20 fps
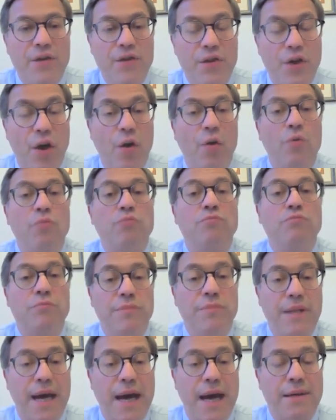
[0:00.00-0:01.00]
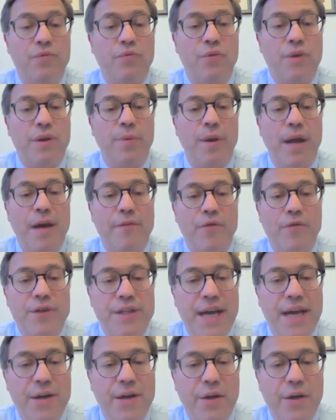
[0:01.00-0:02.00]
So that would apply for
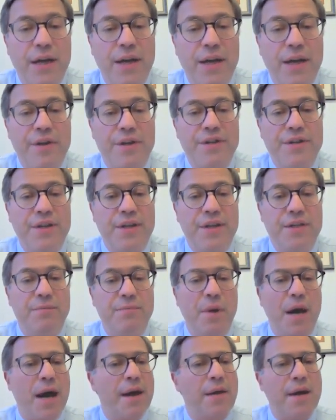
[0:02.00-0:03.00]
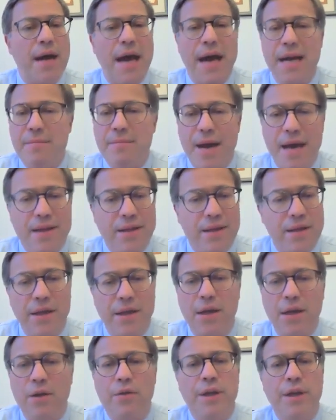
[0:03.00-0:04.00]
steatotic liver disease by any method,
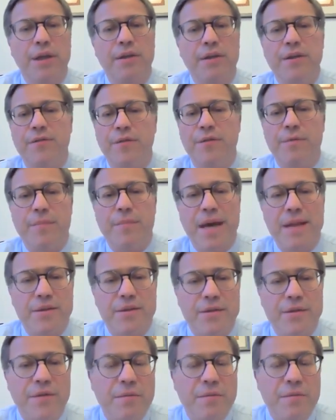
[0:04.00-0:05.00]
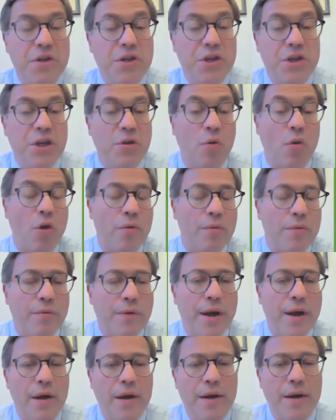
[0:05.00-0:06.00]
including different methods of imaging
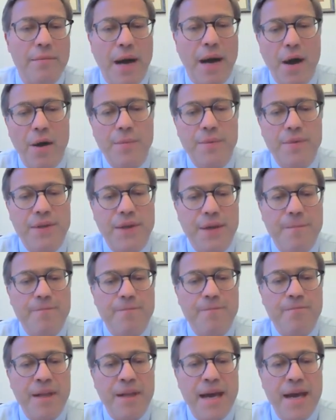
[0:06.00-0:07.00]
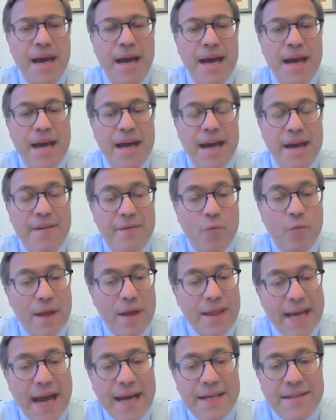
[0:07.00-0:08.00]
or rarely biopsy.
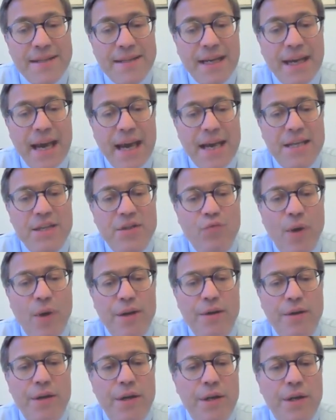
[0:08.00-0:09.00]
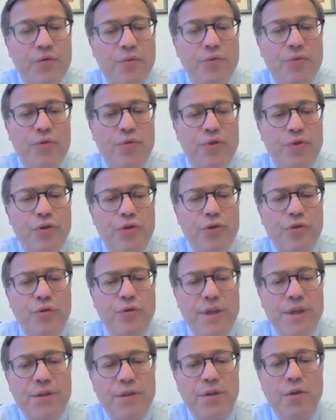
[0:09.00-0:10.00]
When that is the case, what you need to
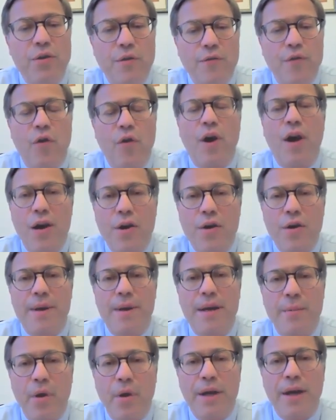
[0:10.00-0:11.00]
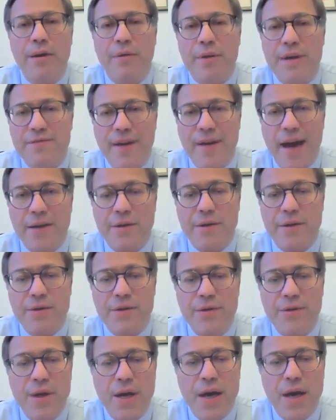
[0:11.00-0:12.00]
do is to look for cardiometabolic risk
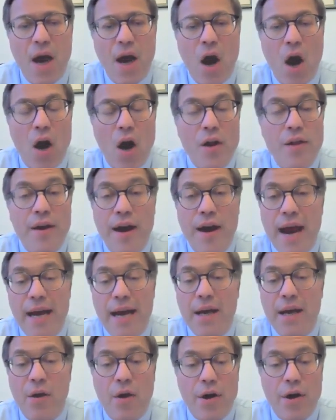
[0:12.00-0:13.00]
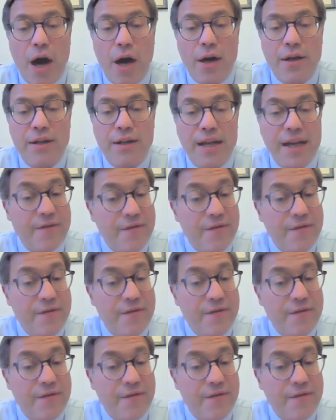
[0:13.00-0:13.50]
factors. Are there any or not?